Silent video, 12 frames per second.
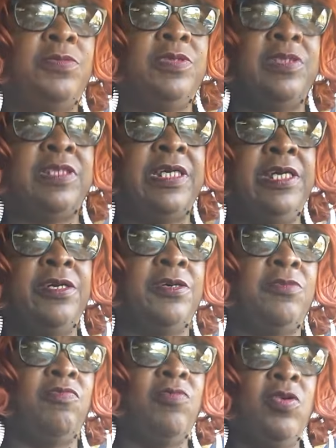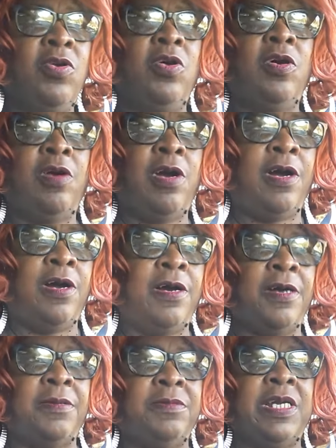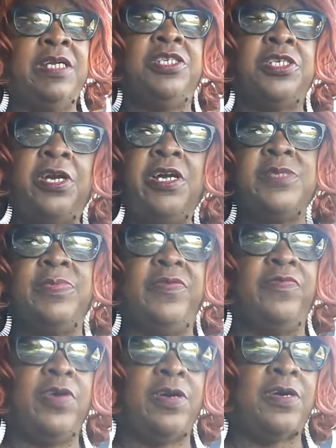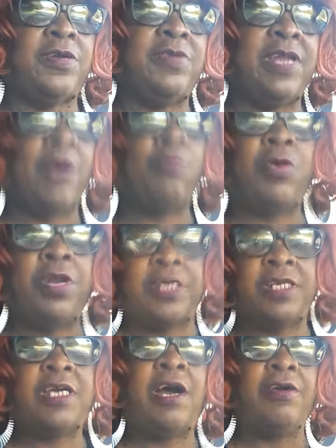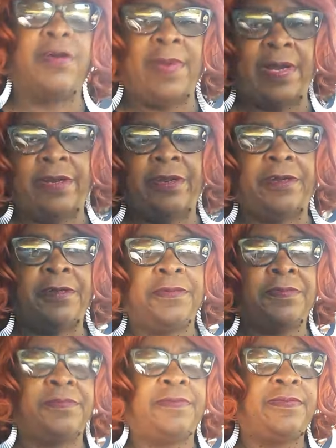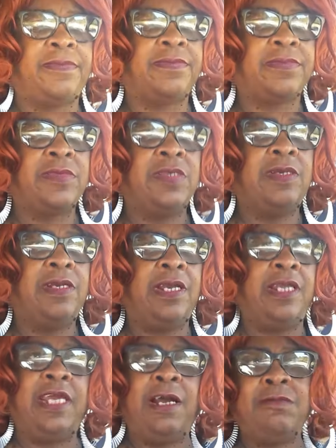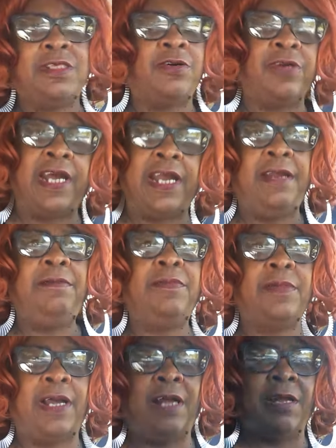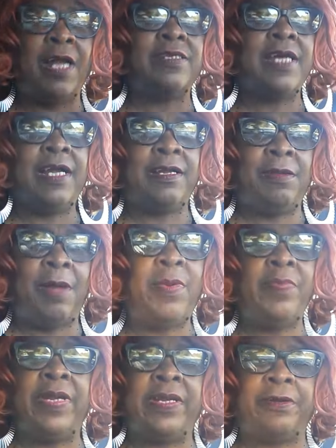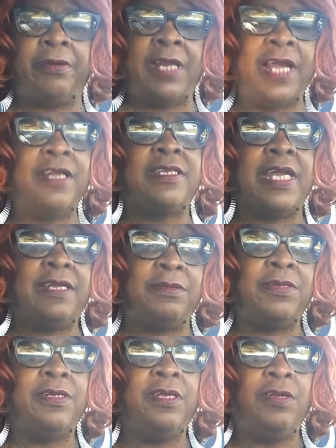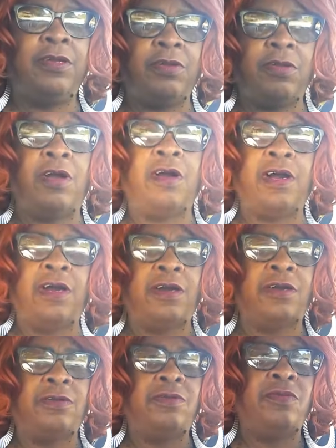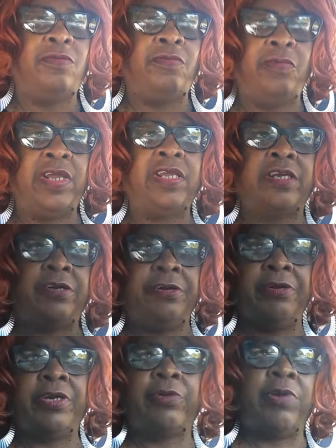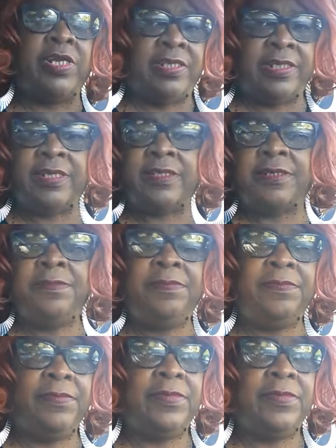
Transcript: still, um, they judged me for not wanting to talk about her. And that was okay. I, cause I can, I'm a big girl. I can take uh, ridicule and criticism.